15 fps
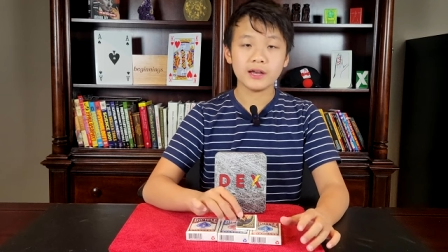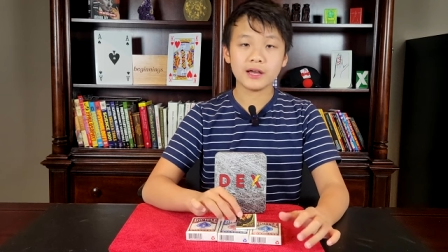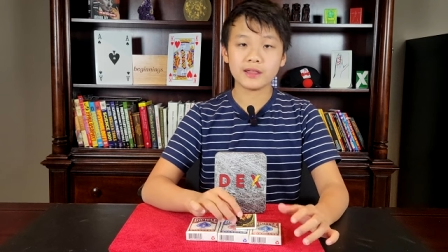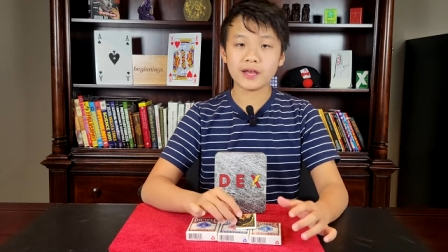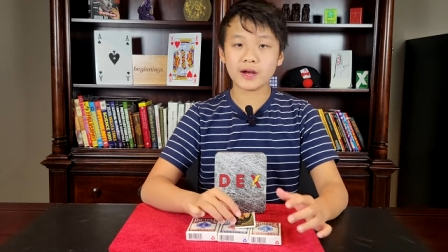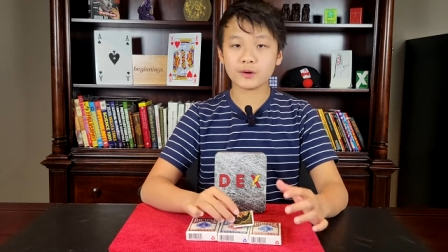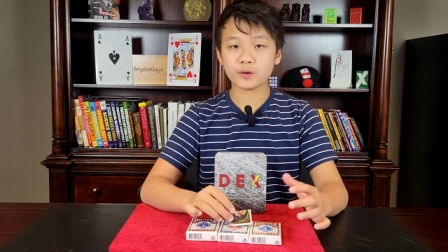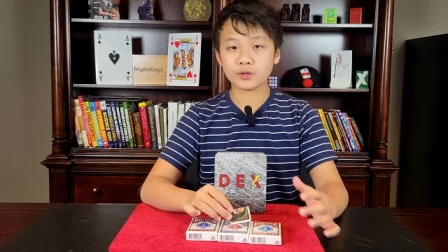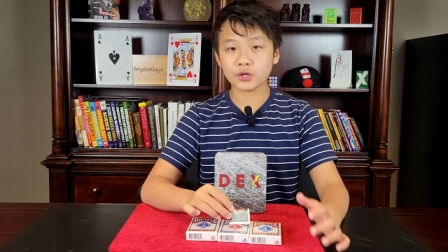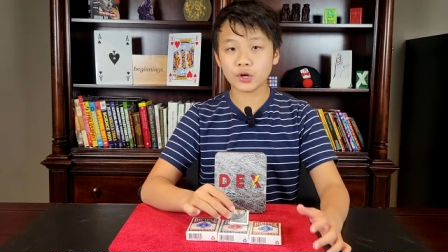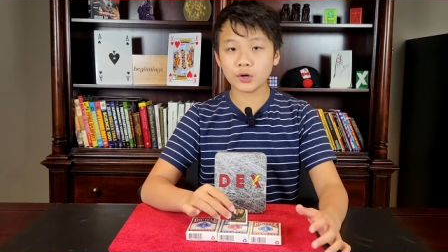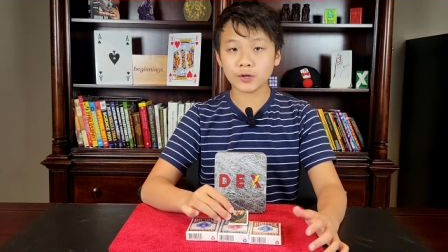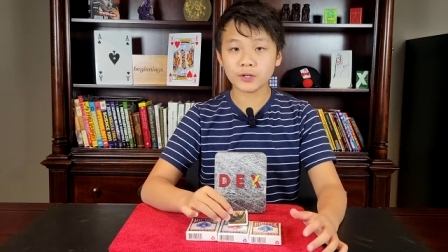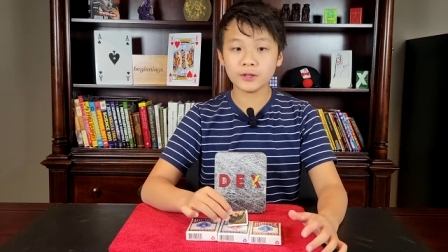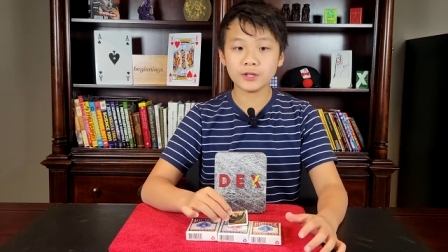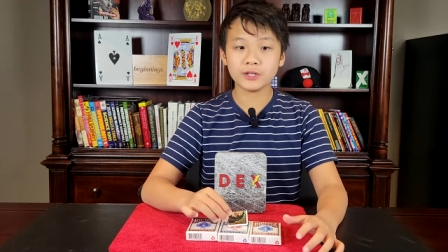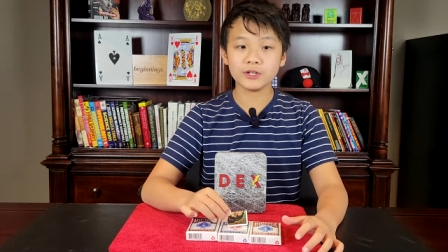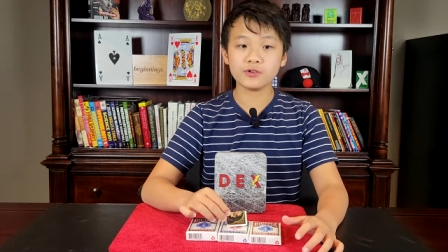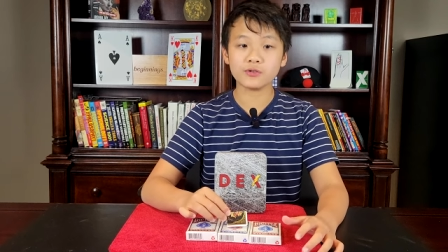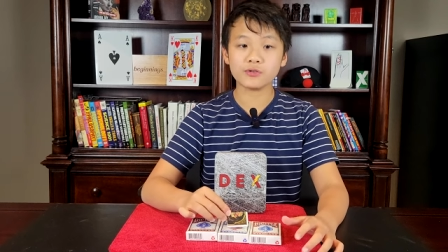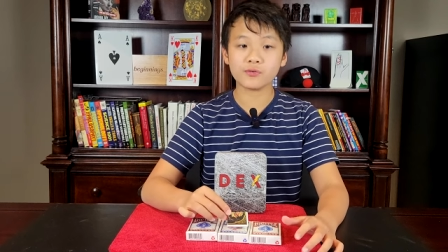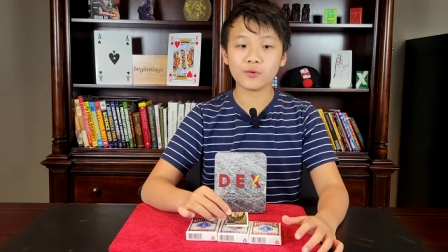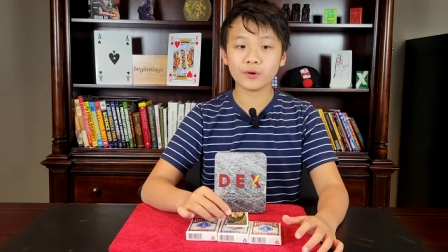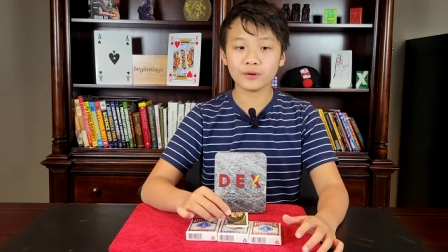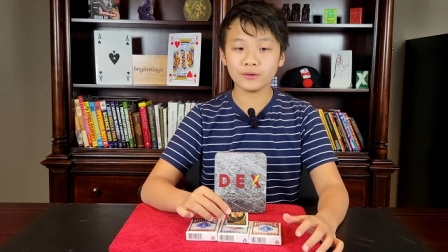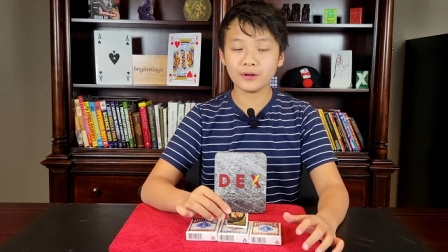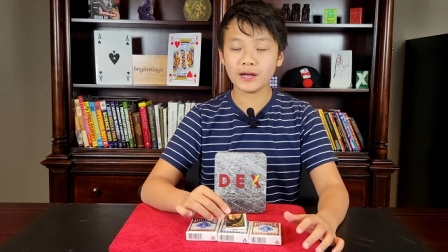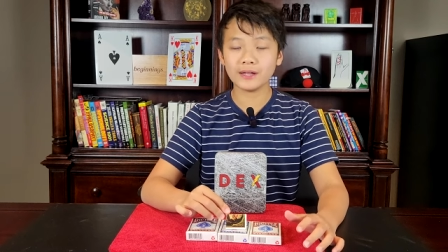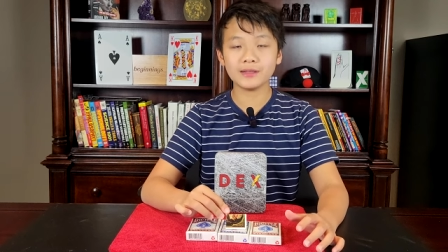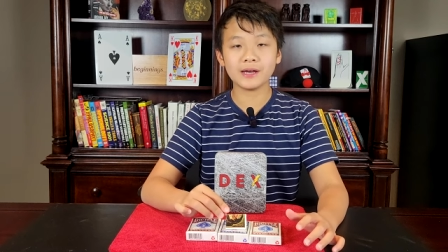that are taught in the
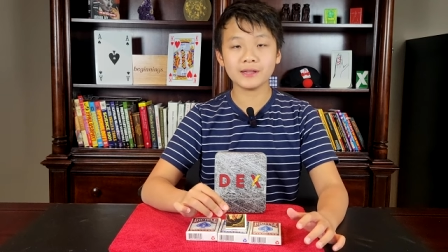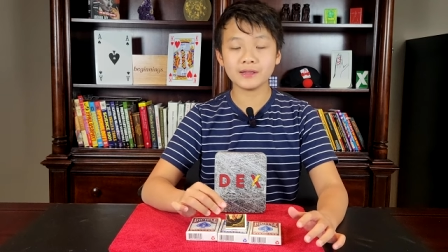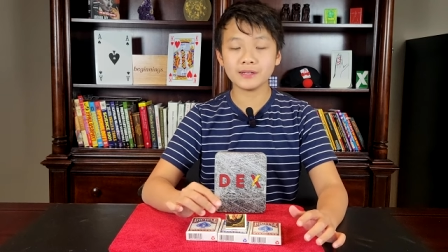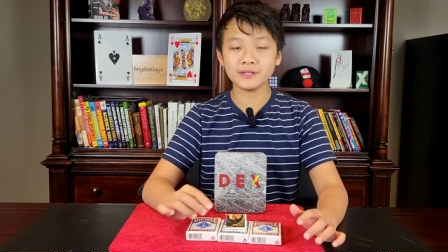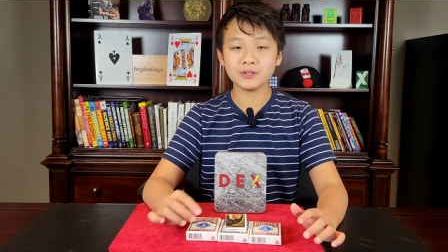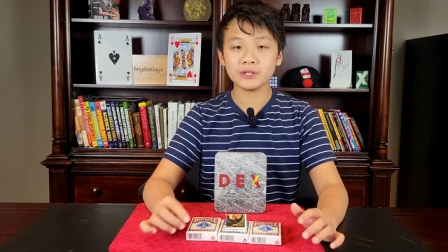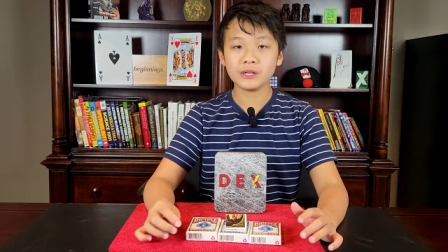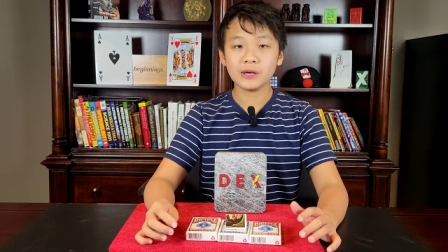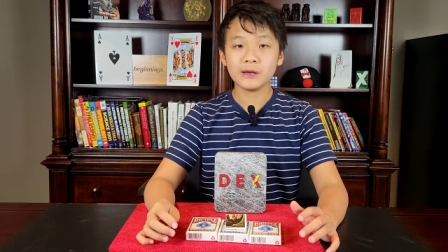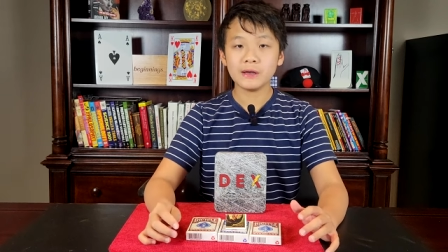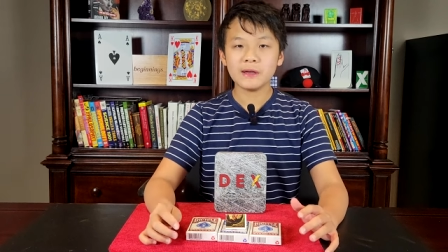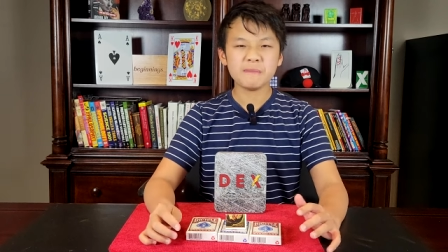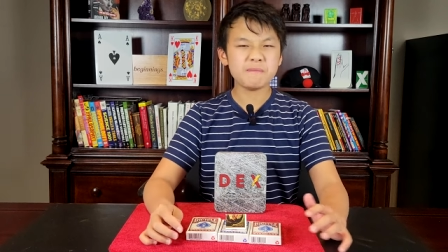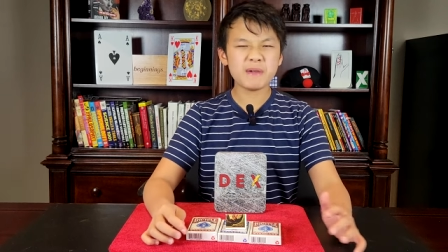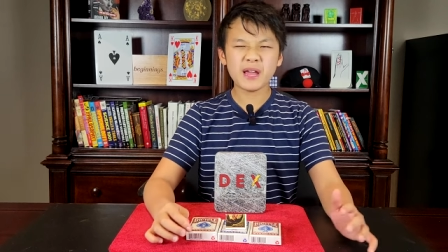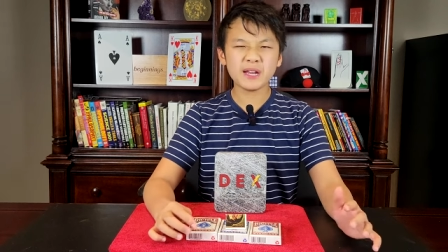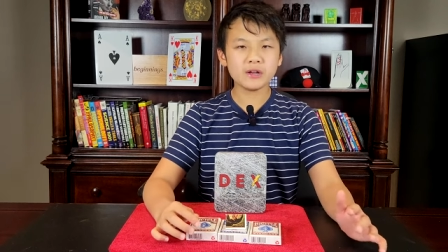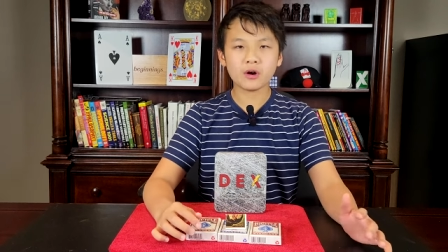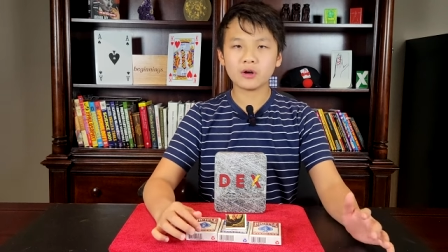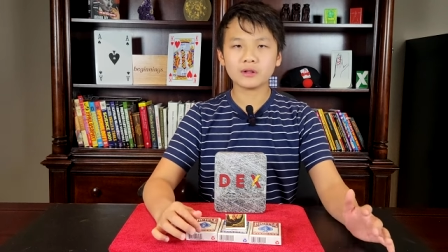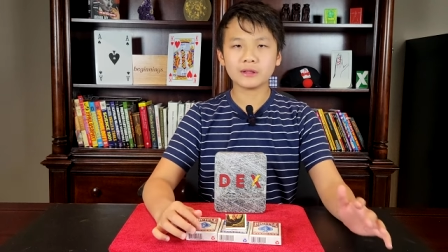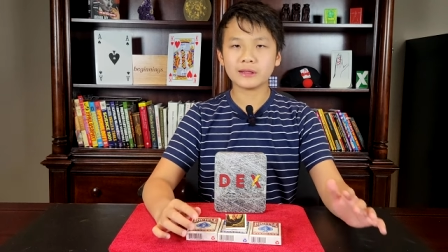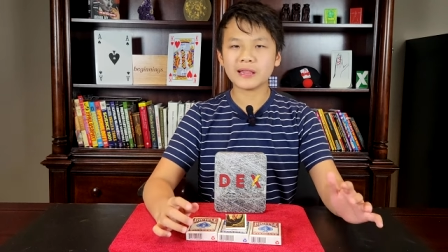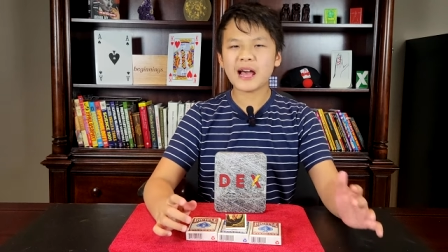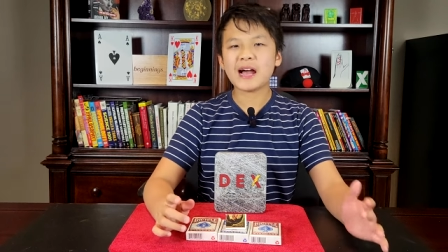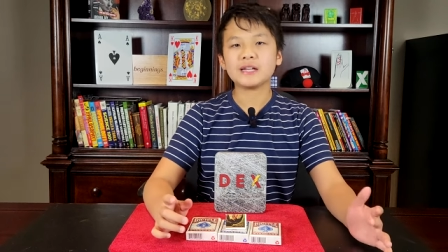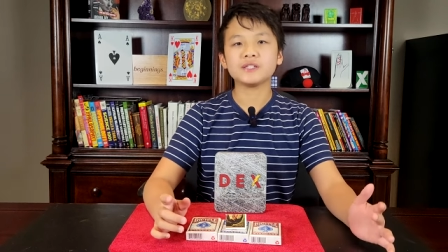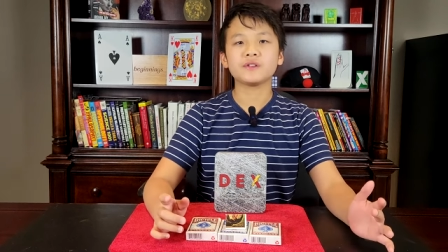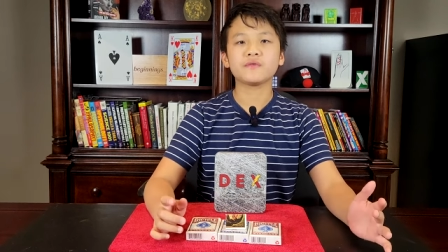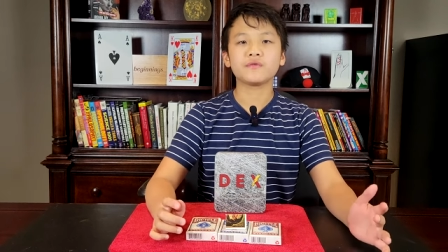tutorial, and that this may not
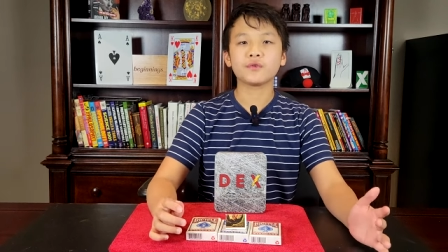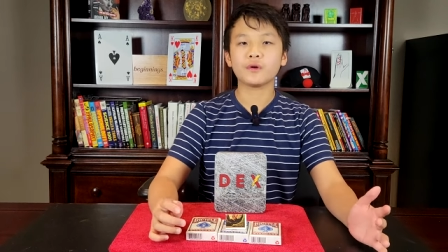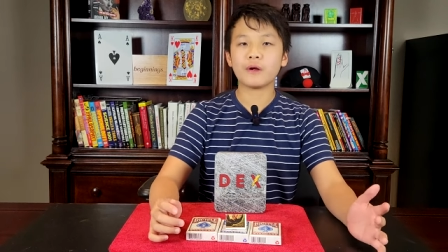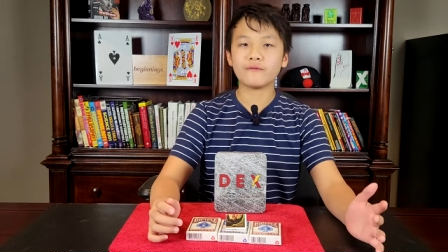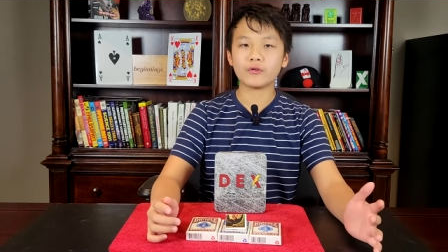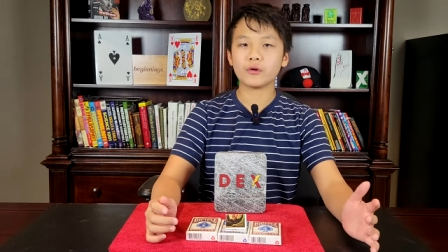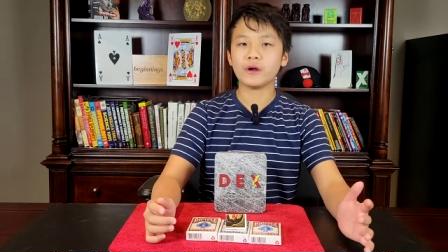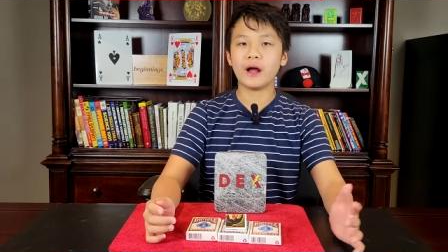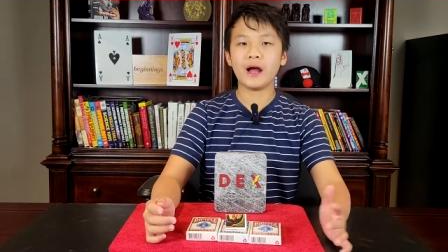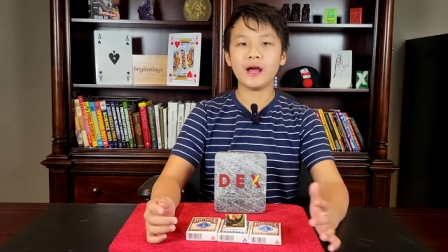last forever.